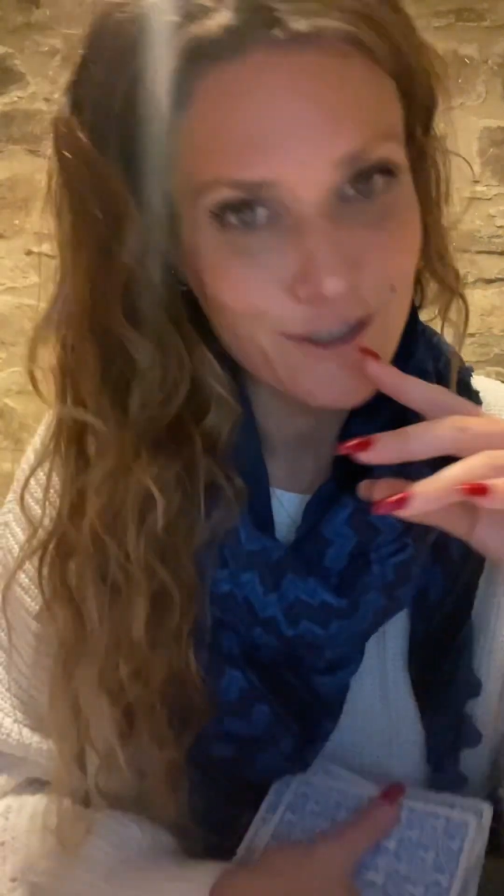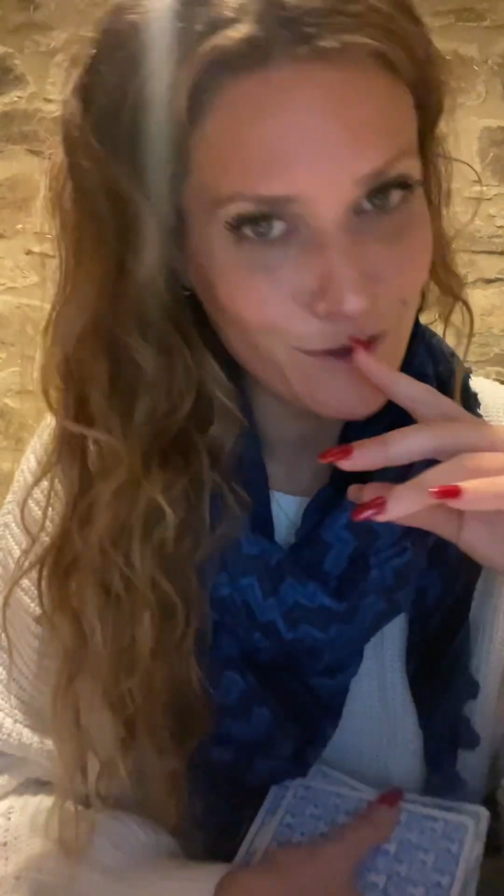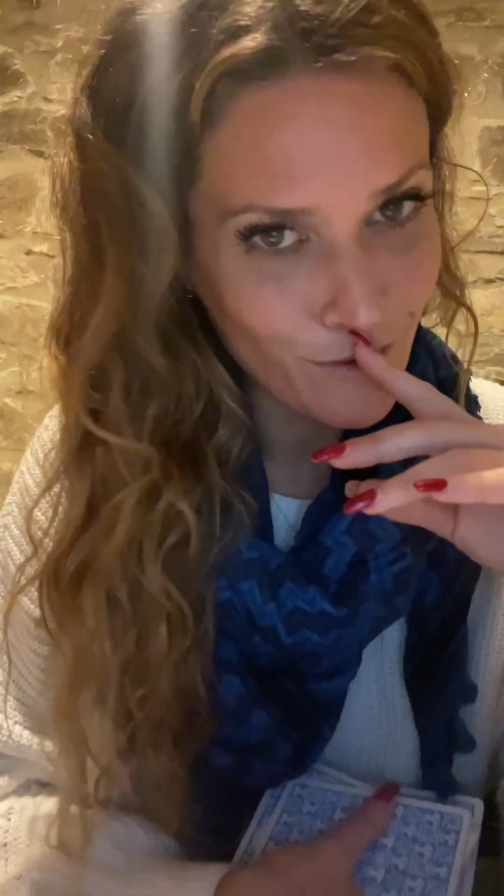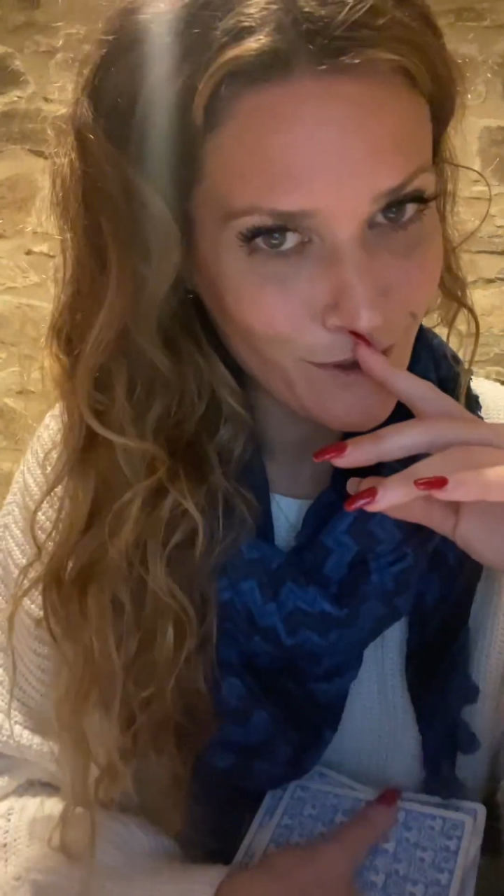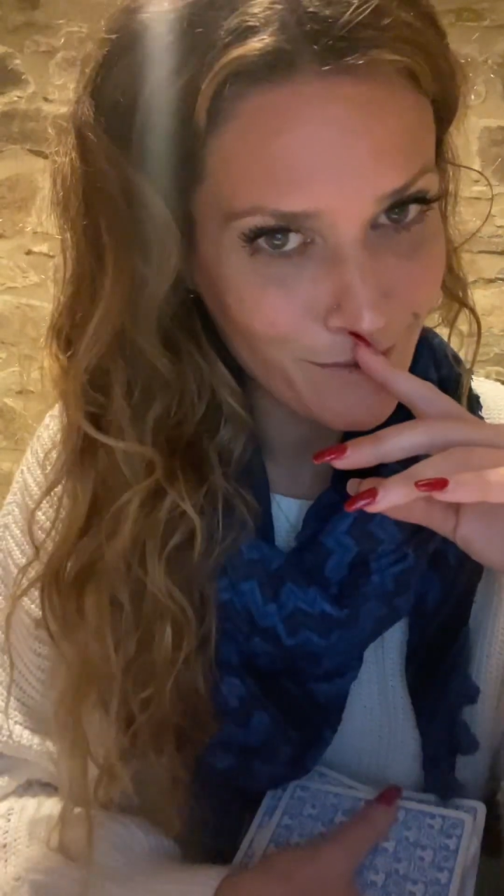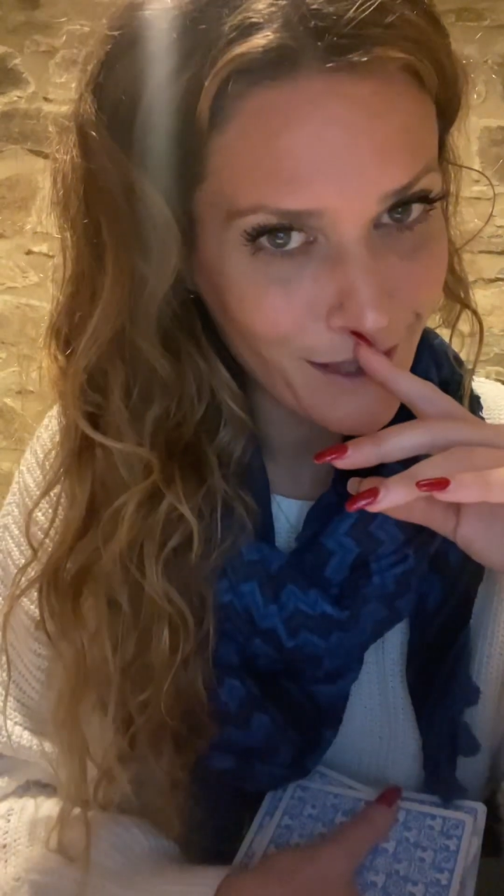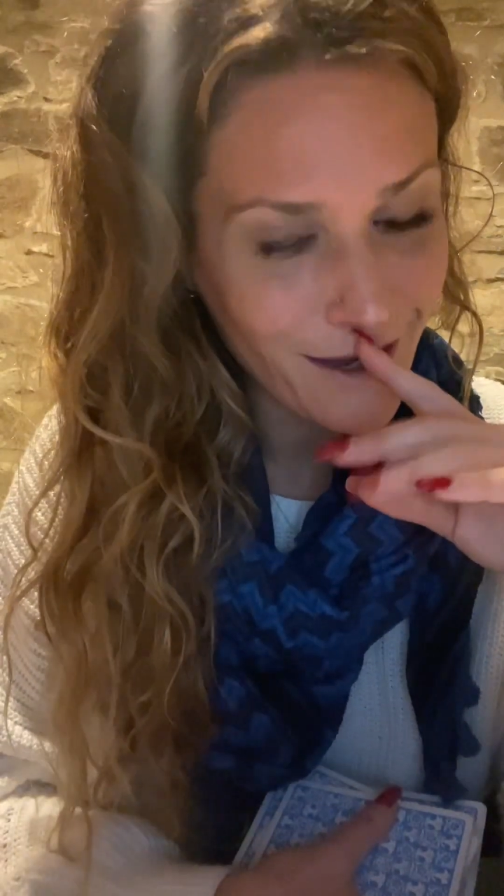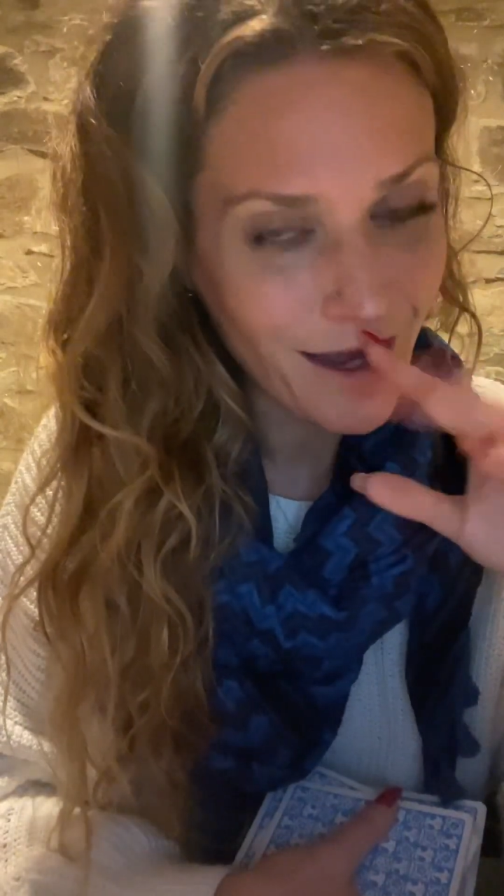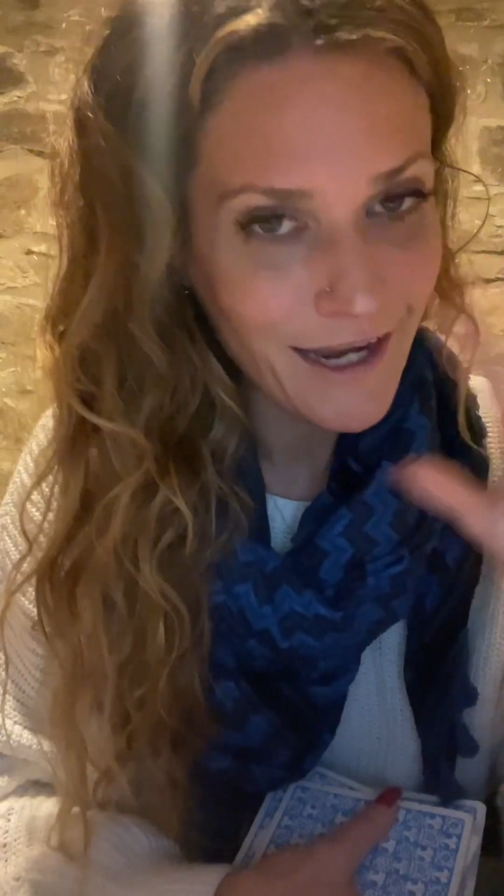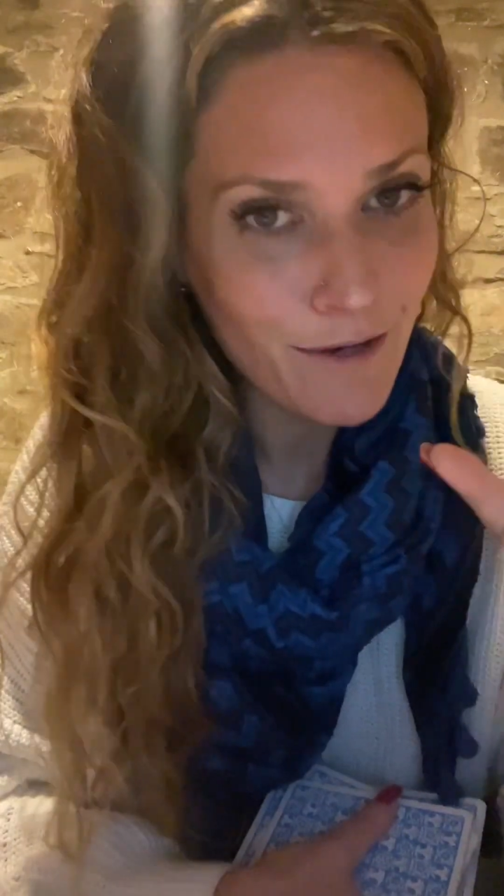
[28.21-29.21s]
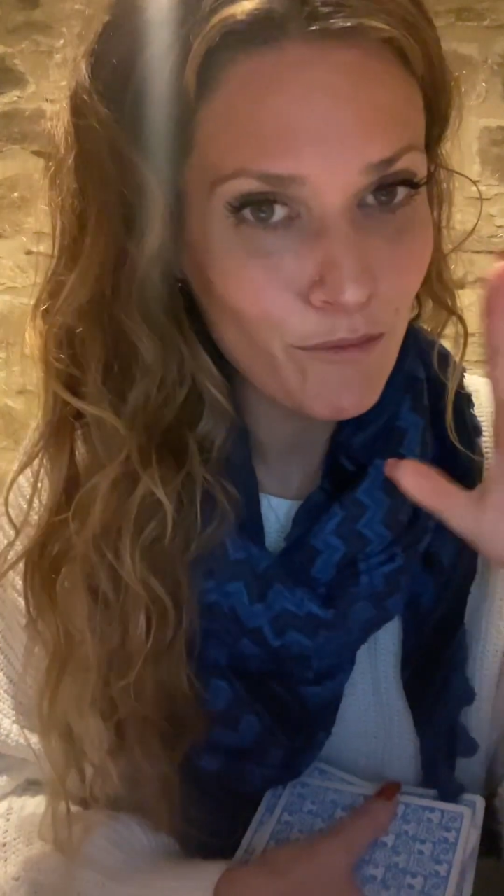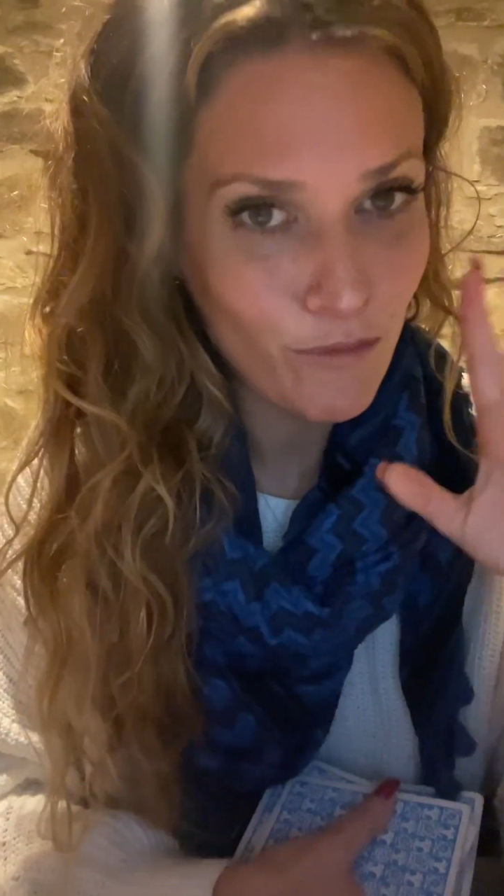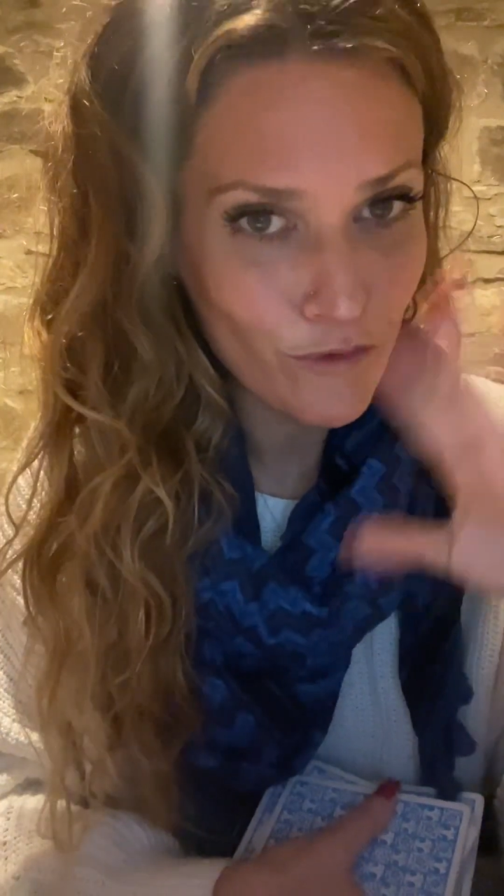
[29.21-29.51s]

You know what I'm like? I